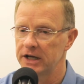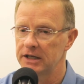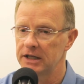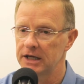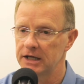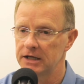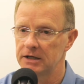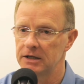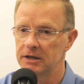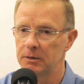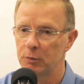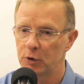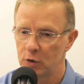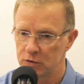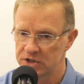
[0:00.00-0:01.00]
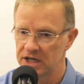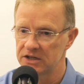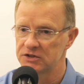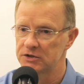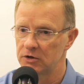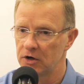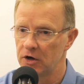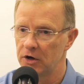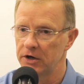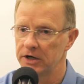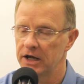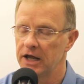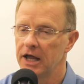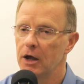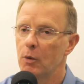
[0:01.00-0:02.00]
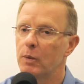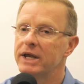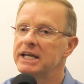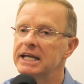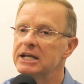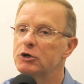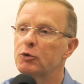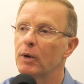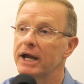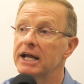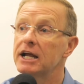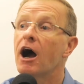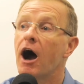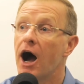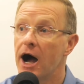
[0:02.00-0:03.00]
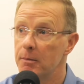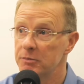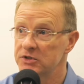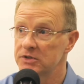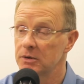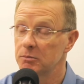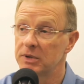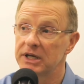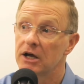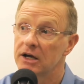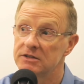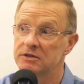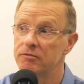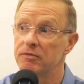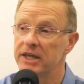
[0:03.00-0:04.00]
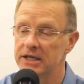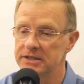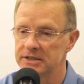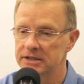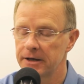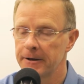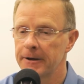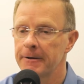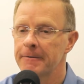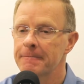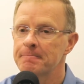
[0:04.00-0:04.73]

and, and the protests are hard. Right. We need great cops because of this. Mm.